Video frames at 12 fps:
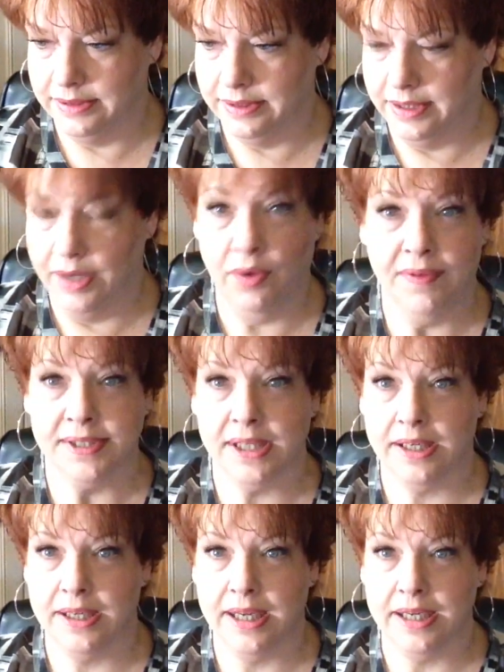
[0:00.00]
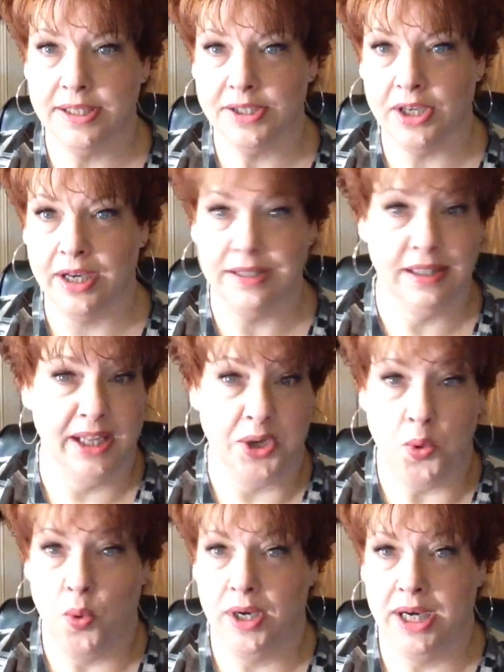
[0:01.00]
and all of a sudden he decides at like
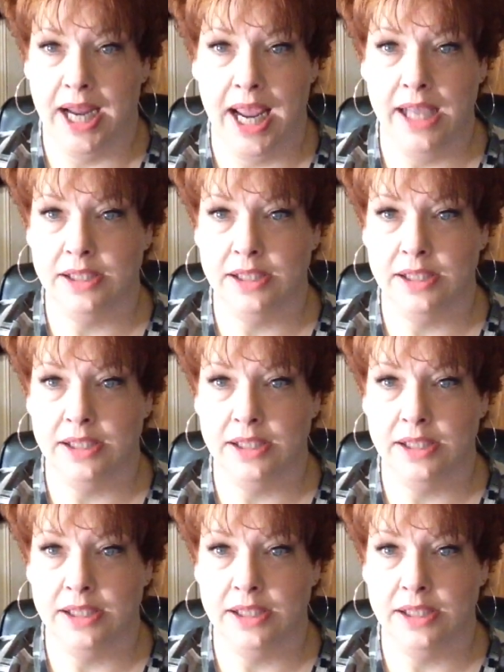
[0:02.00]
7:45 to